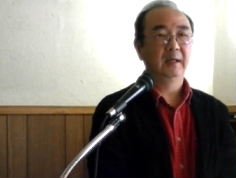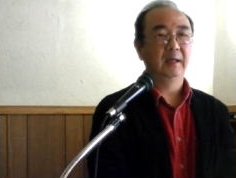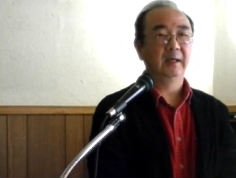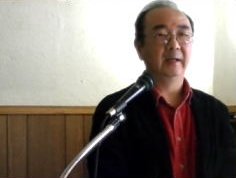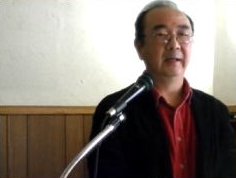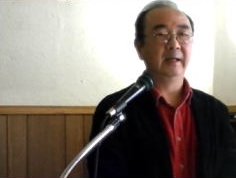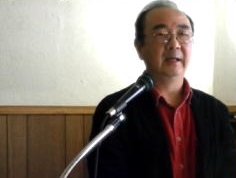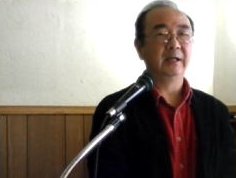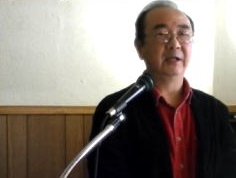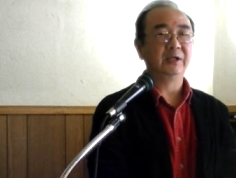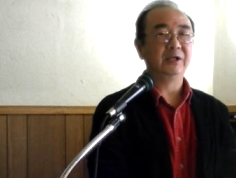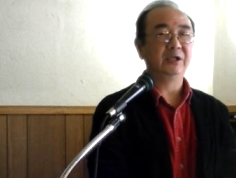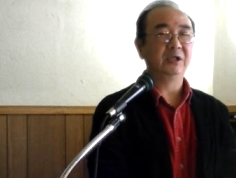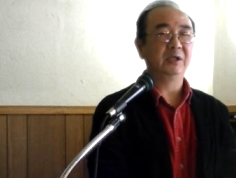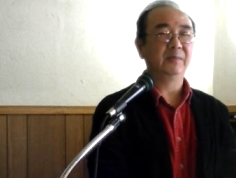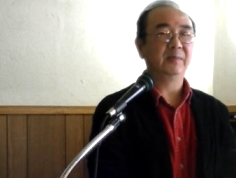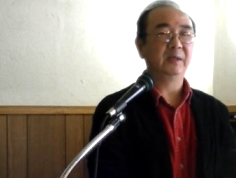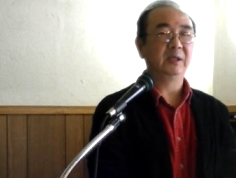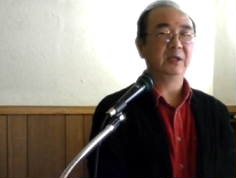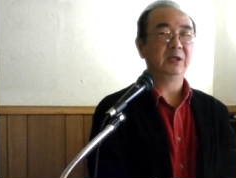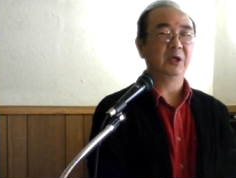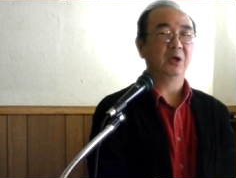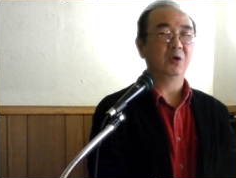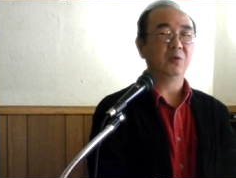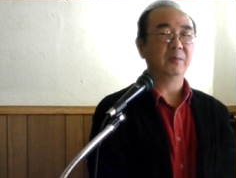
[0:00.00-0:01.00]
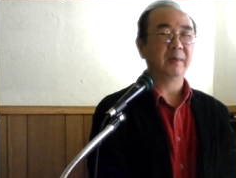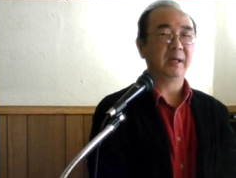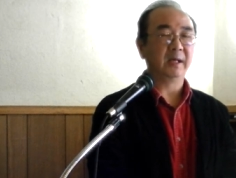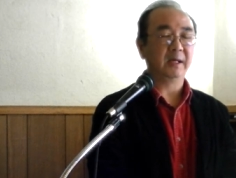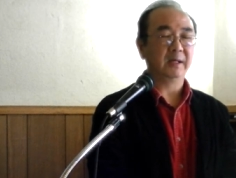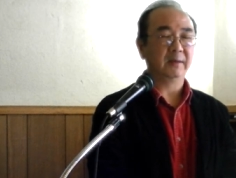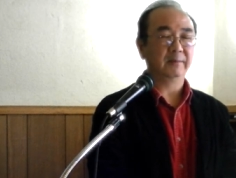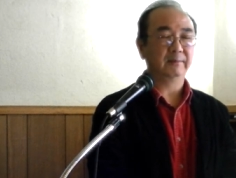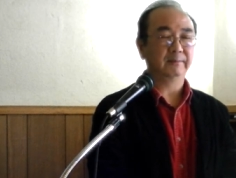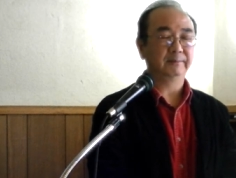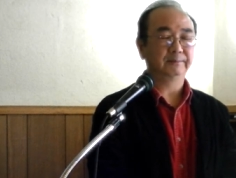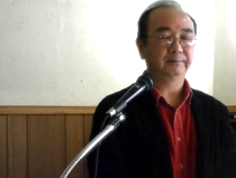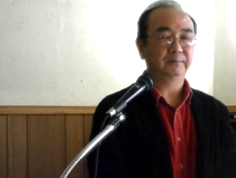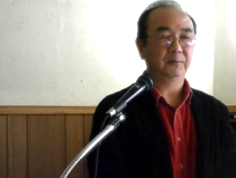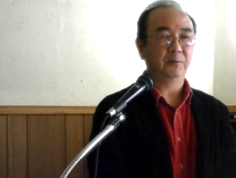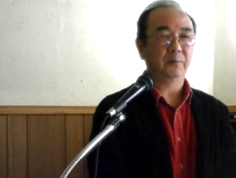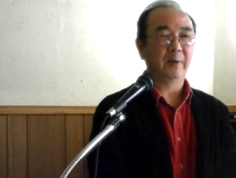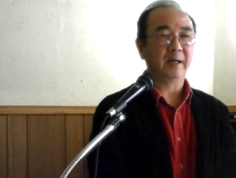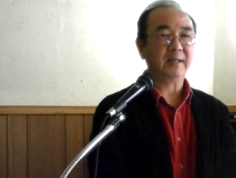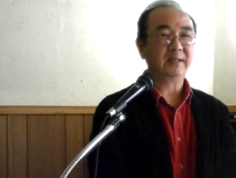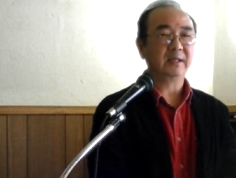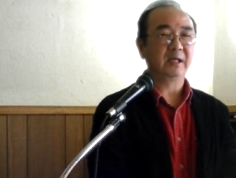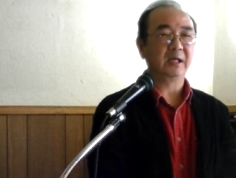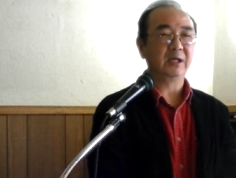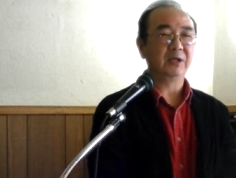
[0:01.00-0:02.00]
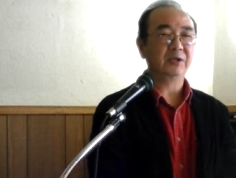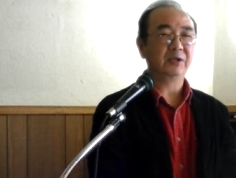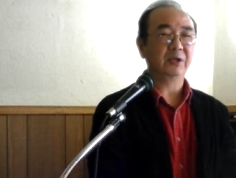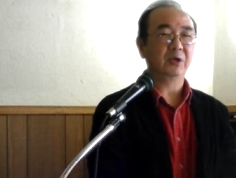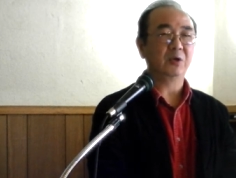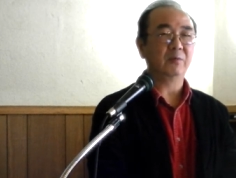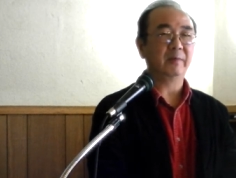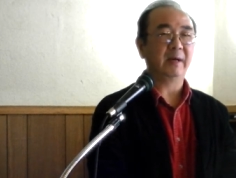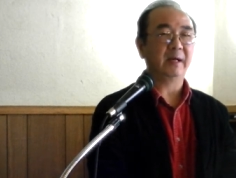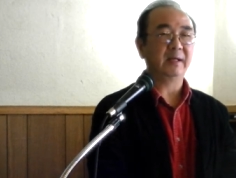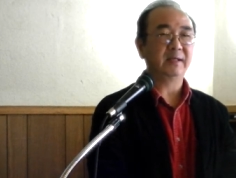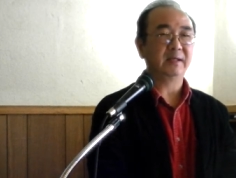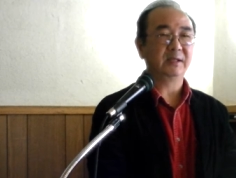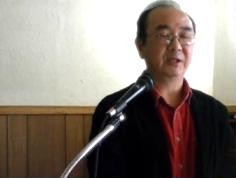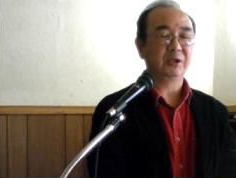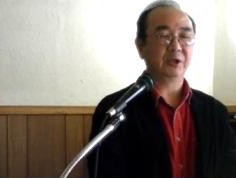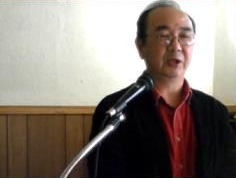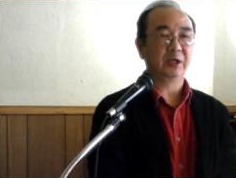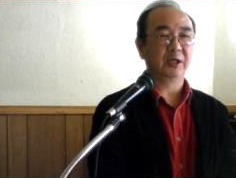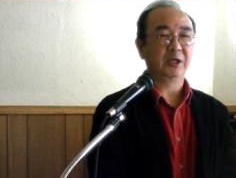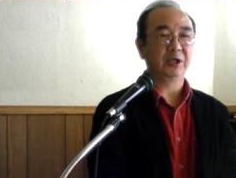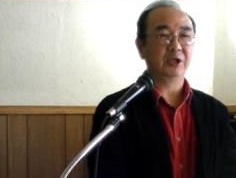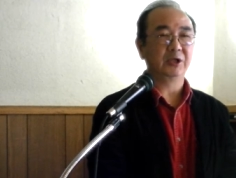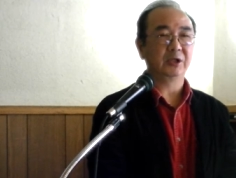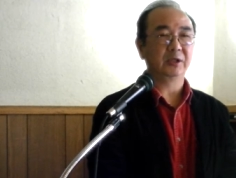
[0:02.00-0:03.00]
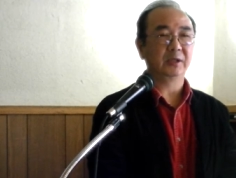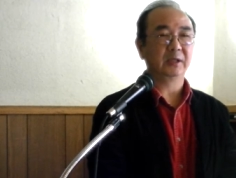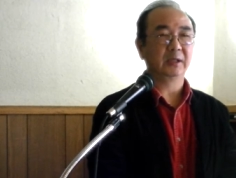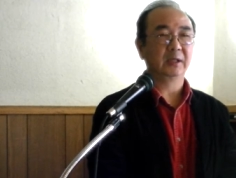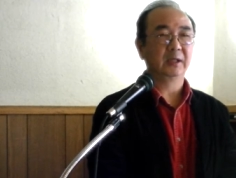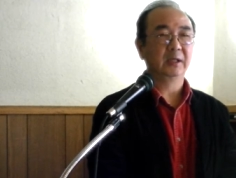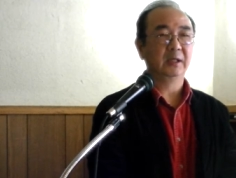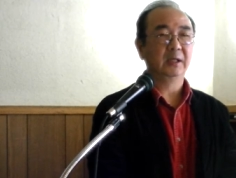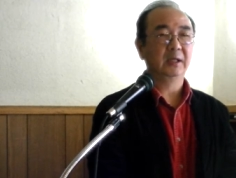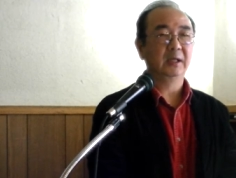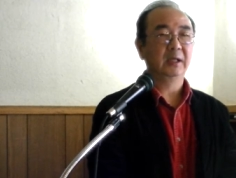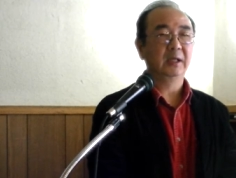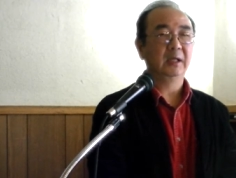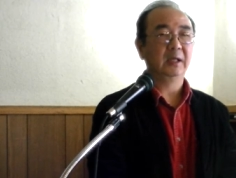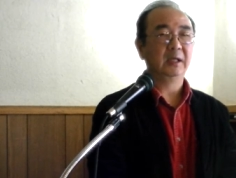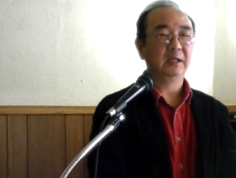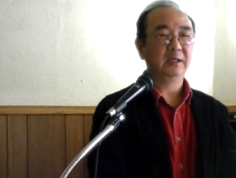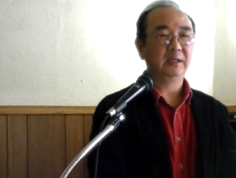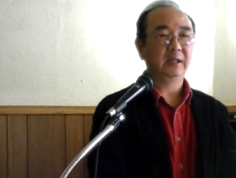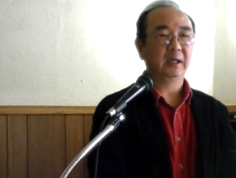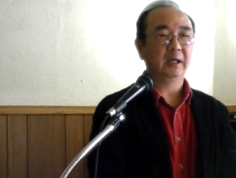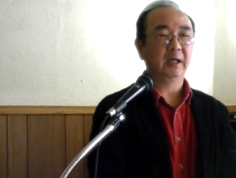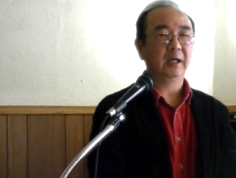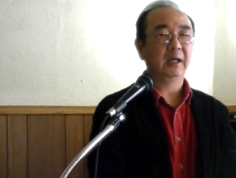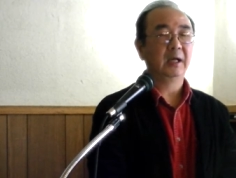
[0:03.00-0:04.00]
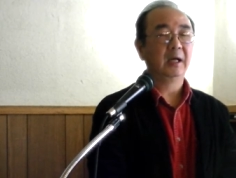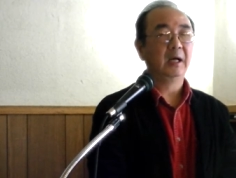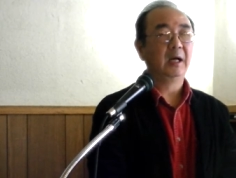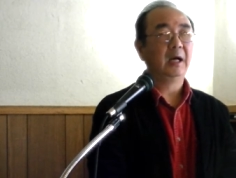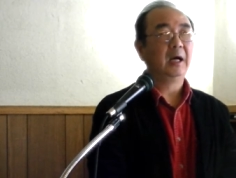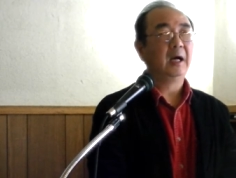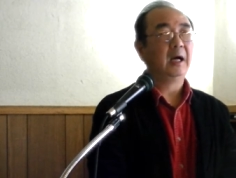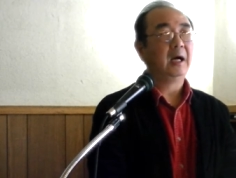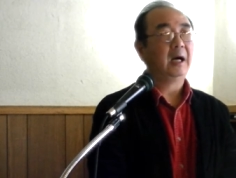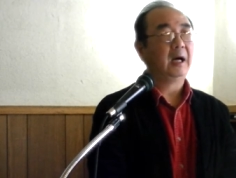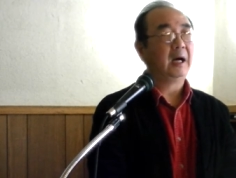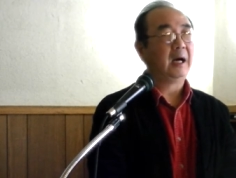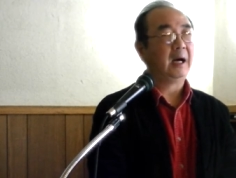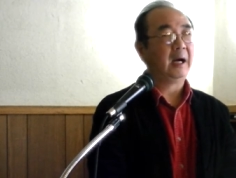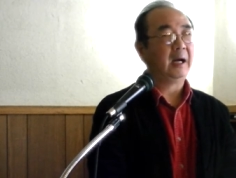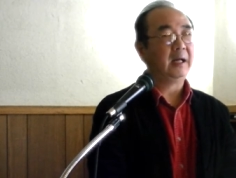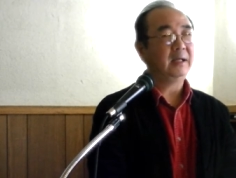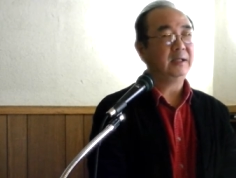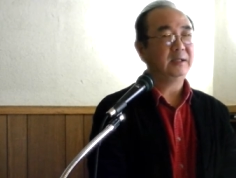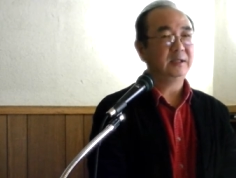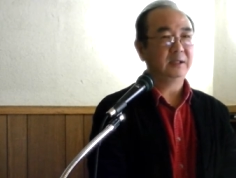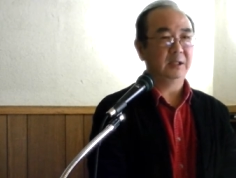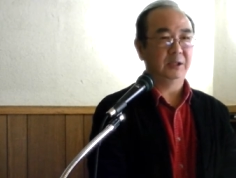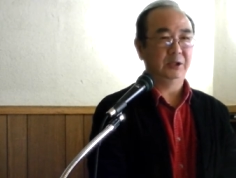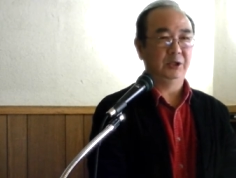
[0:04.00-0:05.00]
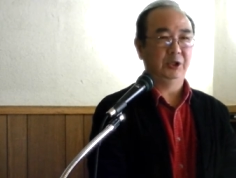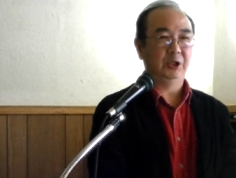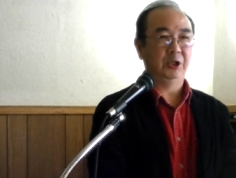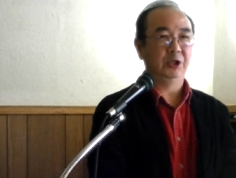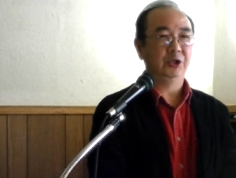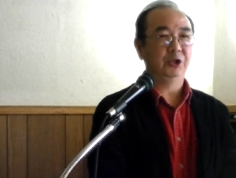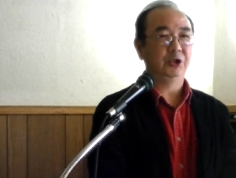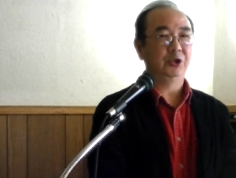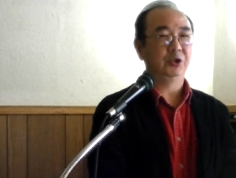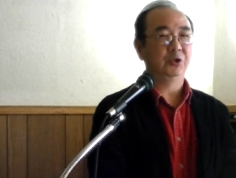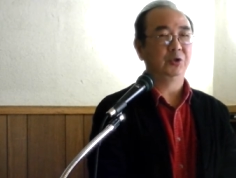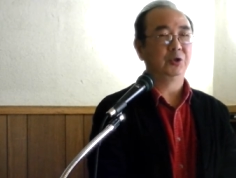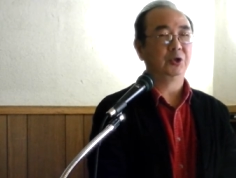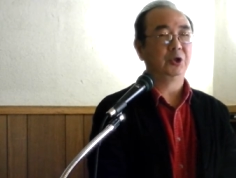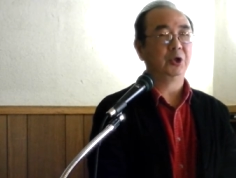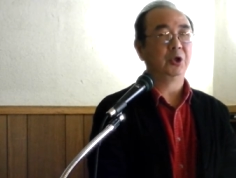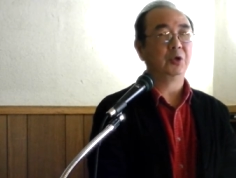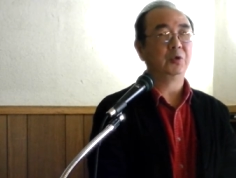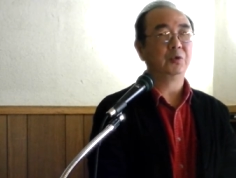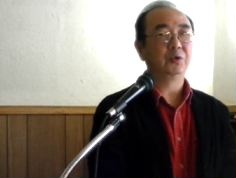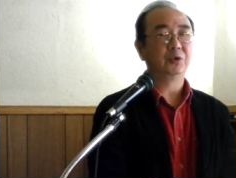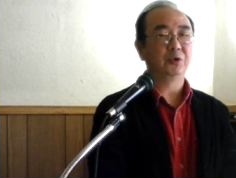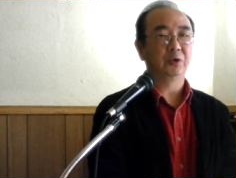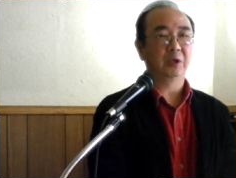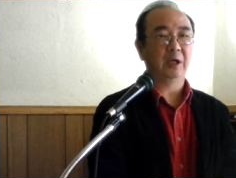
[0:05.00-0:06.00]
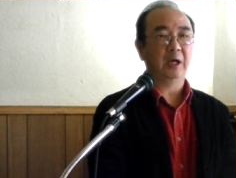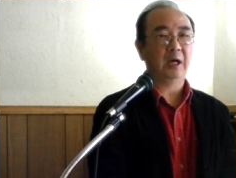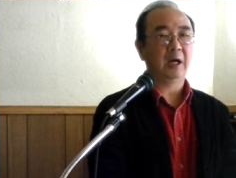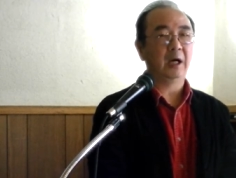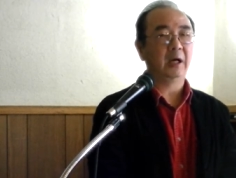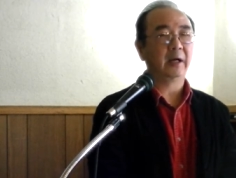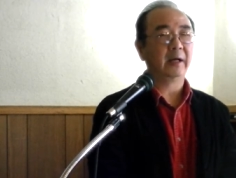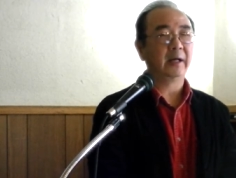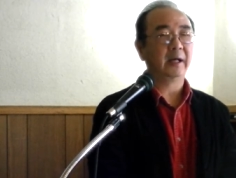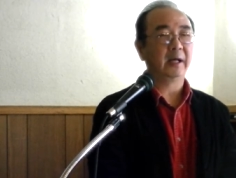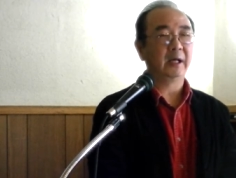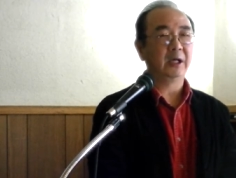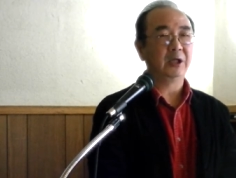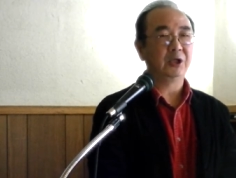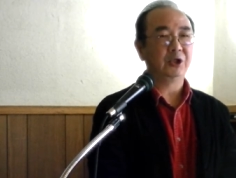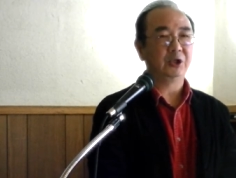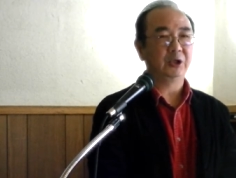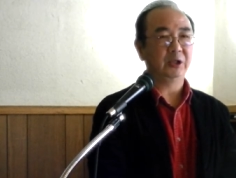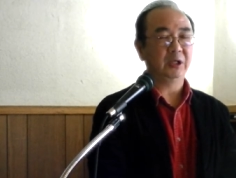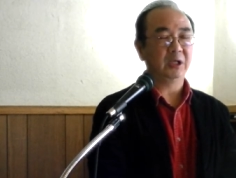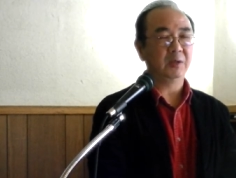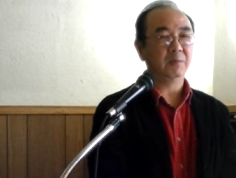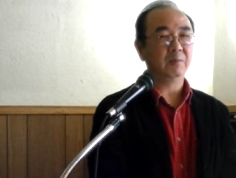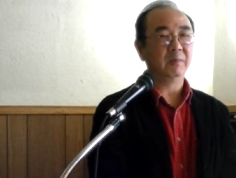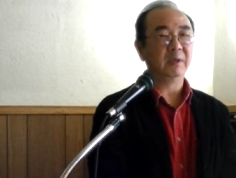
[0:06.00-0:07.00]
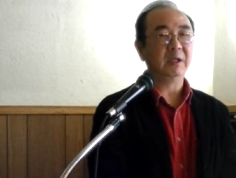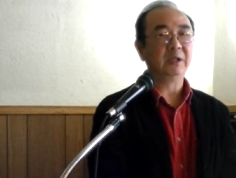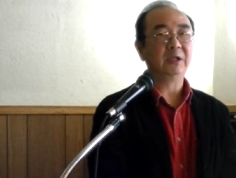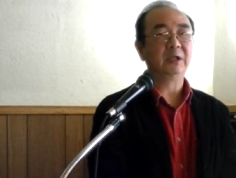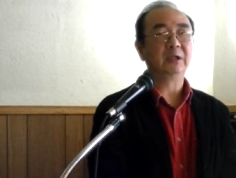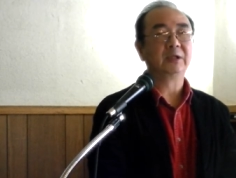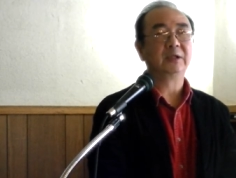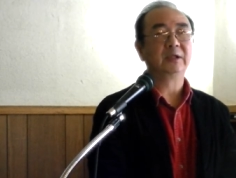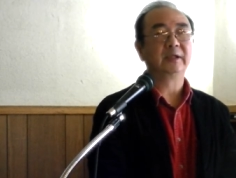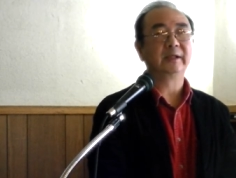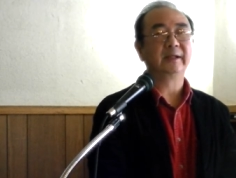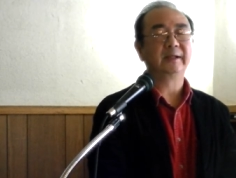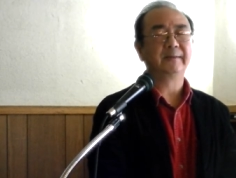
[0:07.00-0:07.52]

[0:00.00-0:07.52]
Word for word: And then the GP told me, once he saw my situation, he said, I suggest you go to the RAH immediately.